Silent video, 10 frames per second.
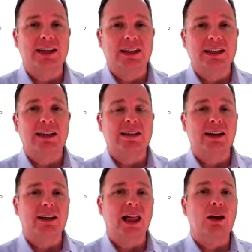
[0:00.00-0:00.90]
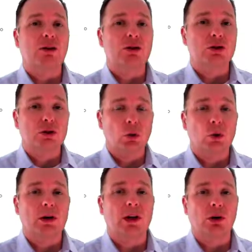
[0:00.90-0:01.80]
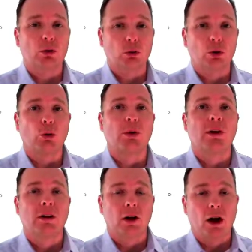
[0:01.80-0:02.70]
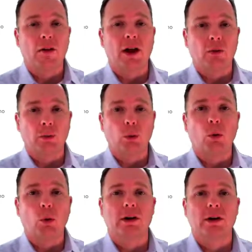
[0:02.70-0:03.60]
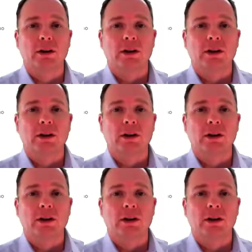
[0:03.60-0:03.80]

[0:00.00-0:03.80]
techniques that allow you to sort and group on that report.